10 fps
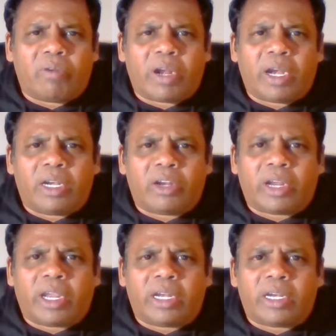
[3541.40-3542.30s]
were
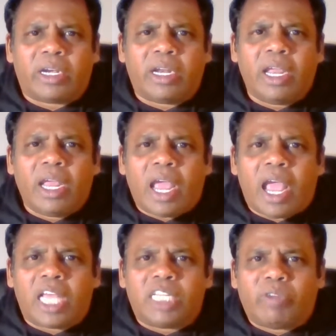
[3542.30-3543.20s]
interrogated
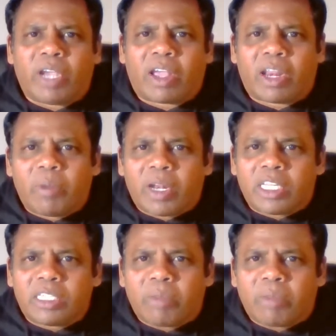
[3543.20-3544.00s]
as we are criminals.